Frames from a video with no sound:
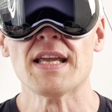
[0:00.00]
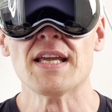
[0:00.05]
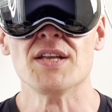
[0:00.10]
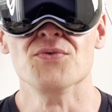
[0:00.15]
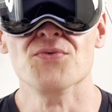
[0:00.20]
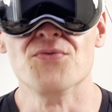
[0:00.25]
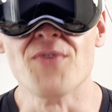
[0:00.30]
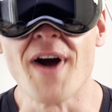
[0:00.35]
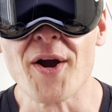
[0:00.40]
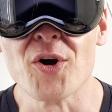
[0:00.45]

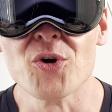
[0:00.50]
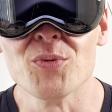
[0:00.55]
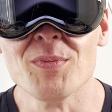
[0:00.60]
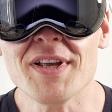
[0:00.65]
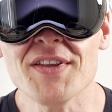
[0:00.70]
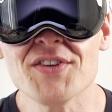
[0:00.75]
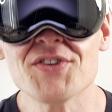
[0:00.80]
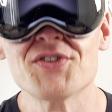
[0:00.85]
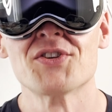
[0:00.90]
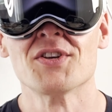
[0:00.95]

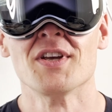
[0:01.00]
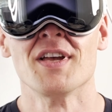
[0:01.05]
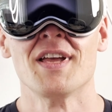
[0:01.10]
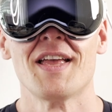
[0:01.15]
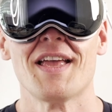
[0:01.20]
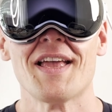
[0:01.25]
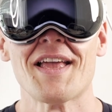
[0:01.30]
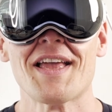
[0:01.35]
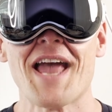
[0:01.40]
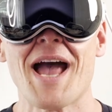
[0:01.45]
Environments.
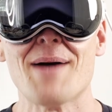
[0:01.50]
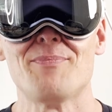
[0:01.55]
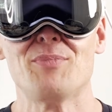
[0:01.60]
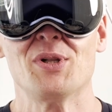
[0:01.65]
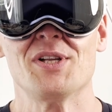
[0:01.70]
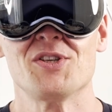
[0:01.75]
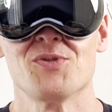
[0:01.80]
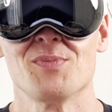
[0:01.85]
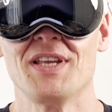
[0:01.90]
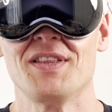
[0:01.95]
Apple
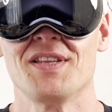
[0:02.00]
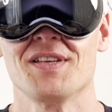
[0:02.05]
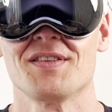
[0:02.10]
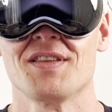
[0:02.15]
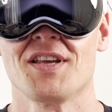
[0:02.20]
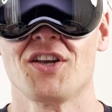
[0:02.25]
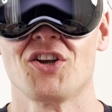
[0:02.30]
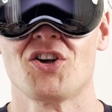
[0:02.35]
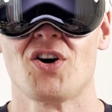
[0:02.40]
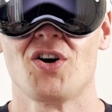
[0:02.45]
has made this
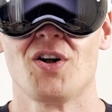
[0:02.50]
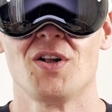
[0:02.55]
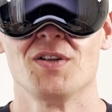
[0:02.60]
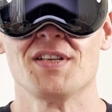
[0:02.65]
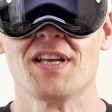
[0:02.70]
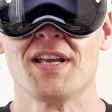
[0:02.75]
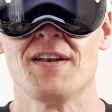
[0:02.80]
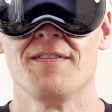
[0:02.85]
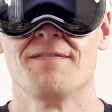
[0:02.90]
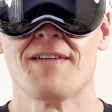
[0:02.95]
thing called
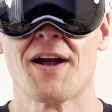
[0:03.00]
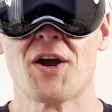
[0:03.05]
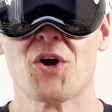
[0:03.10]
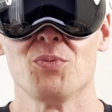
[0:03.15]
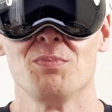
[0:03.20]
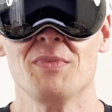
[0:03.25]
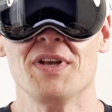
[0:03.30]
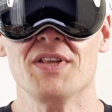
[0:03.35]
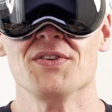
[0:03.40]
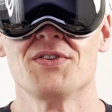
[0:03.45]

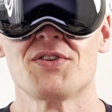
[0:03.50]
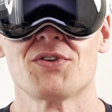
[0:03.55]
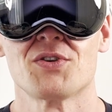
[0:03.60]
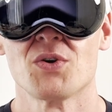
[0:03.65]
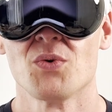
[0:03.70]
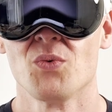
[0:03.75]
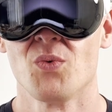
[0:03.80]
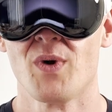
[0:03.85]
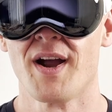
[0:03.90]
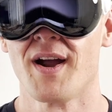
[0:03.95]
environments,
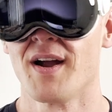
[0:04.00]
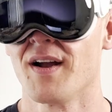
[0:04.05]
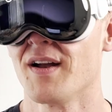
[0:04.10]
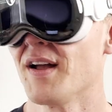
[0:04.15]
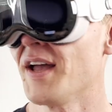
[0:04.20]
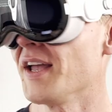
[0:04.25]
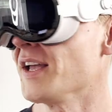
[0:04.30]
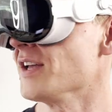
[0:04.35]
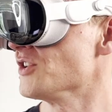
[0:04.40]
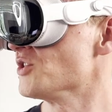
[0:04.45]
where
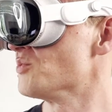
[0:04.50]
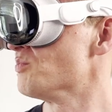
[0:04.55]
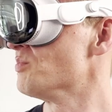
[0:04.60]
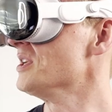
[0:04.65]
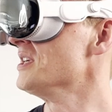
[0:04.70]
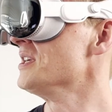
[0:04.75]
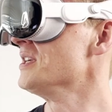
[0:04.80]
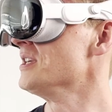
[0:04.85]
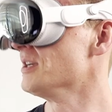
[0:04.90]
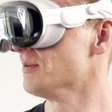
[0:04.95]
I can just
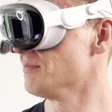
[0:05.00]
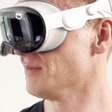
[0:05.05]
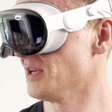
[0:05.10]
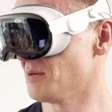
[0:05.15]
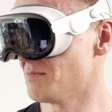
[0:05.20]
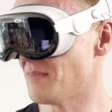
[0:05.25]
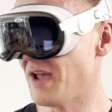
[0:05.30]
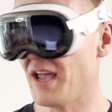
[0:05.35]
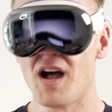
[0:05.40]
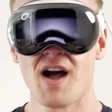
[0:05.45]
be
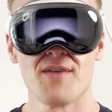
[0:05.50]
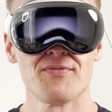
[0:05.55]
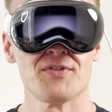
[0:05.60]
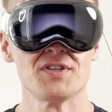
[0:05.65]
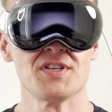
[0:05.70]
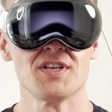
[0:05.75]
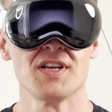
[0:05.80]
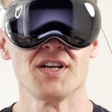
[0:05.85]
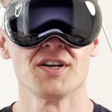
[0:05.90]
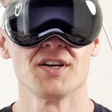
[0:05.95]
in my
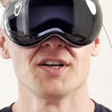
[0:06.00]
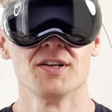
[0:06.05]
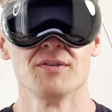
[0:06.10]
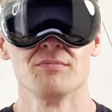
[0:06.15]
office here